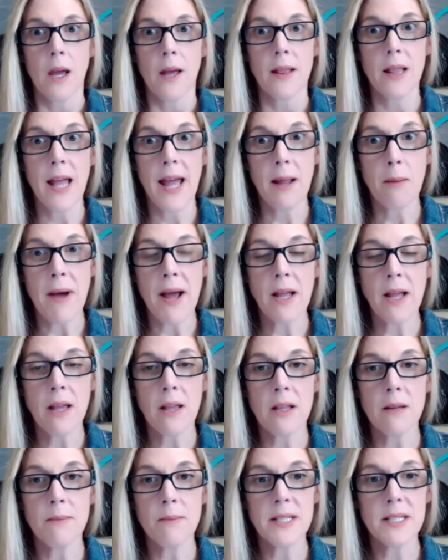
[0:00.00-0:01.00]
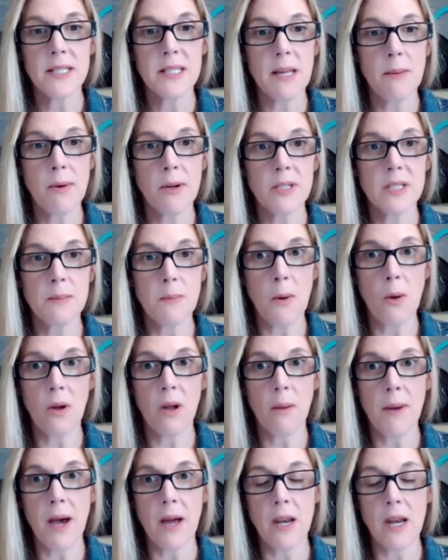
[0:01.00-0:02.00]
like michael and misty both spoke
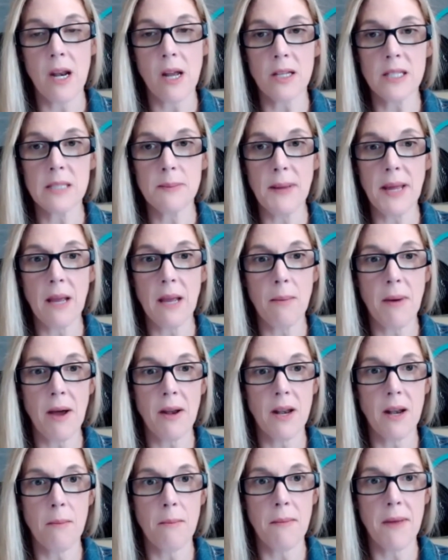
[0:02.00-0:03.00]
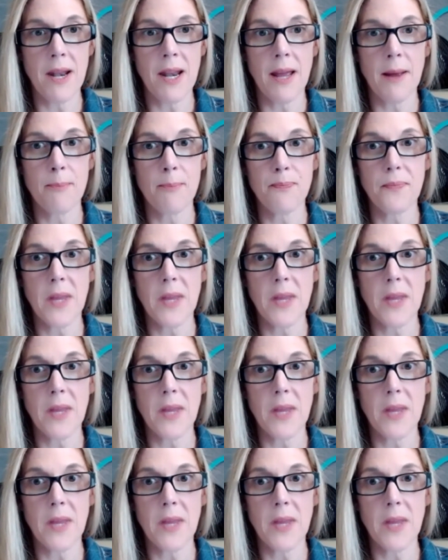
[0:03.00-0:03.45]
about and i'll speak about in a minute